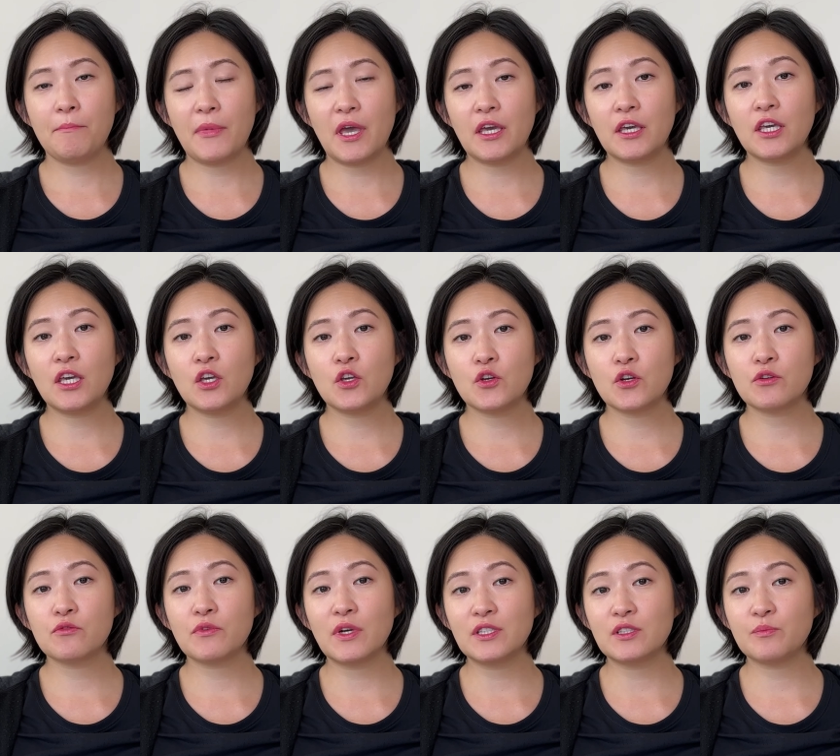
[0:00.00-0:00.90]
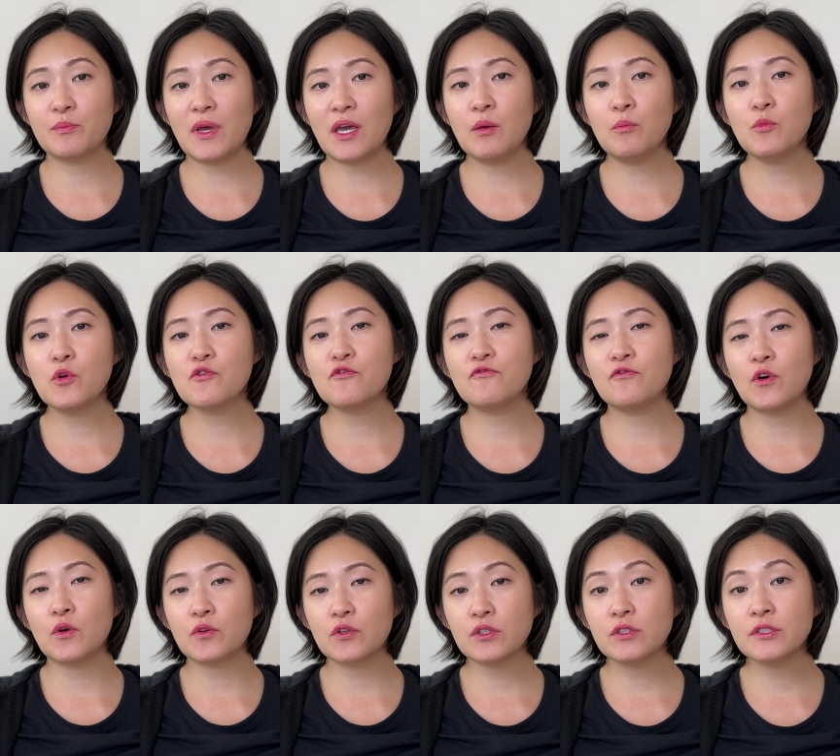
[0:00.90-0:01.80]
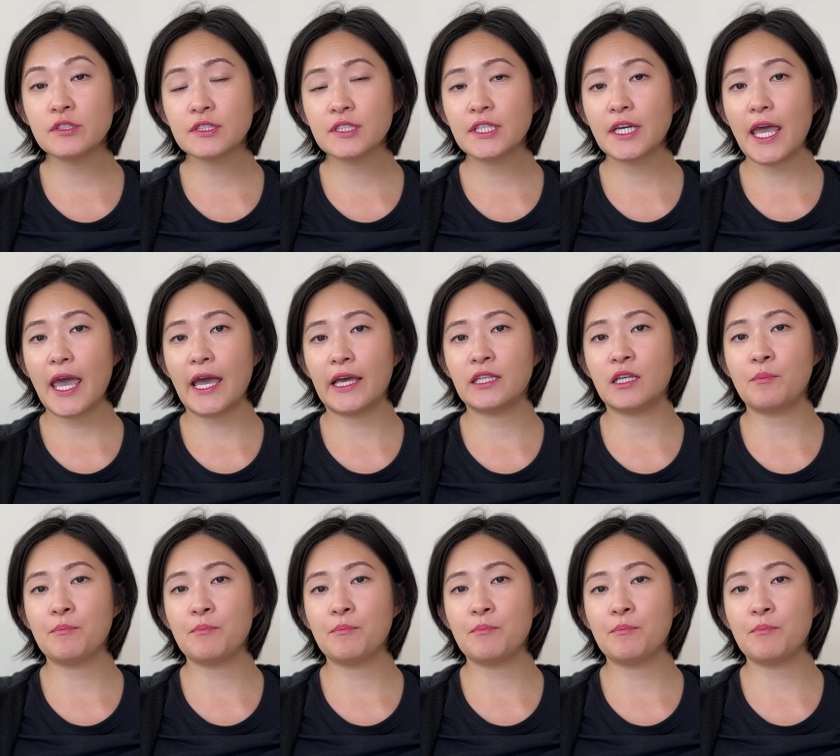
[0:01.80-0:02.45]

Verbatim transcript: making your resume more focused and